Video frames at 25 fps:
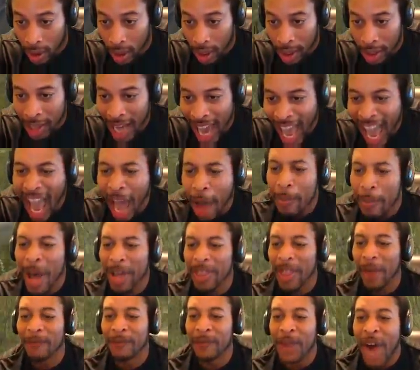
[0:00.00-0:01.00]
Yeah,
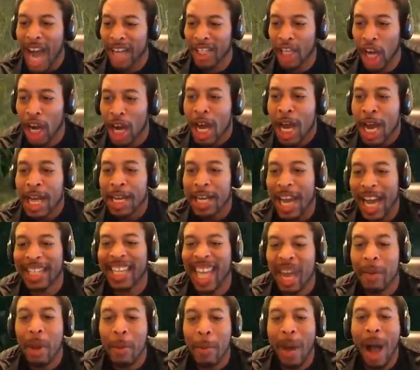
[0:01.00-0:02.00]
motherfucker. Now
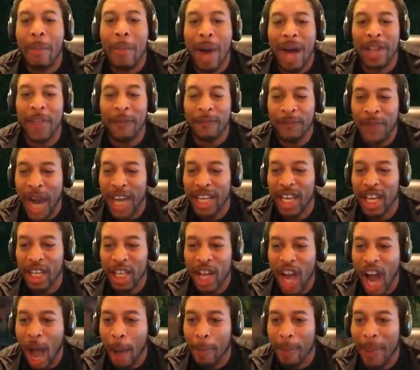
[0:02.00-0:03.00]
give me my motherfucking
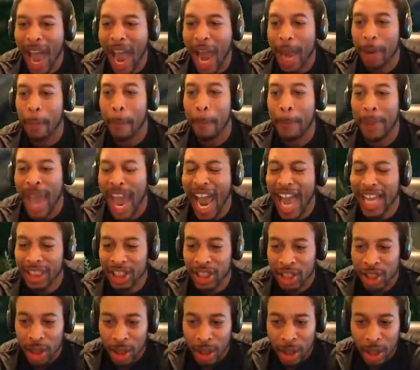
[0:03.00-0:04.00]
car back,
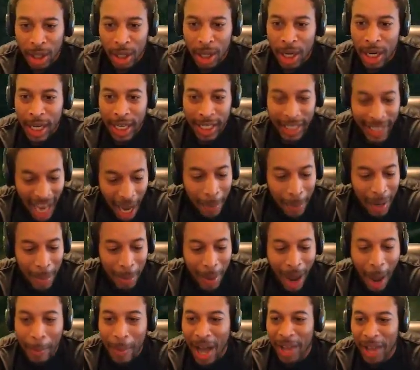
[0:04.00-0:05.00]
bitch. Give me
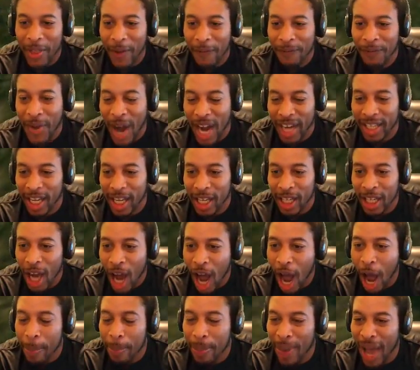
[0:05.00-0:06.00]
my motherfucking
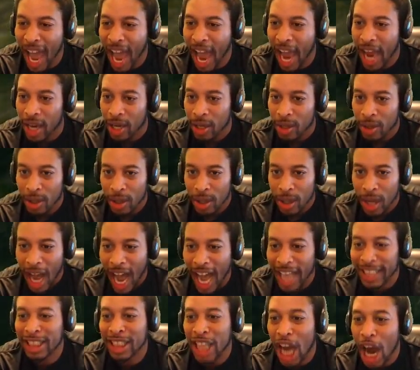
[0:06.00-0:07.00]
car back.
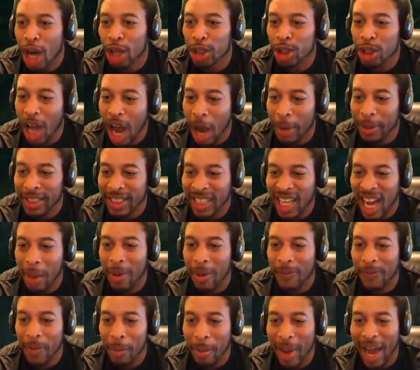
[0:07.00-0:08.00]
I told you I was
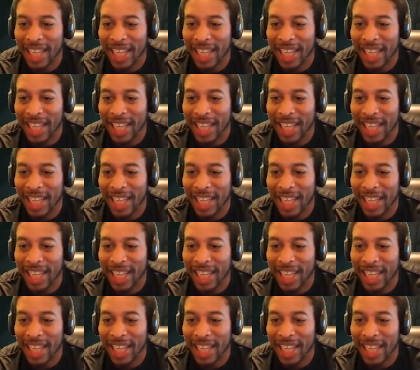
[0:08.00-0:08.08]
coming for my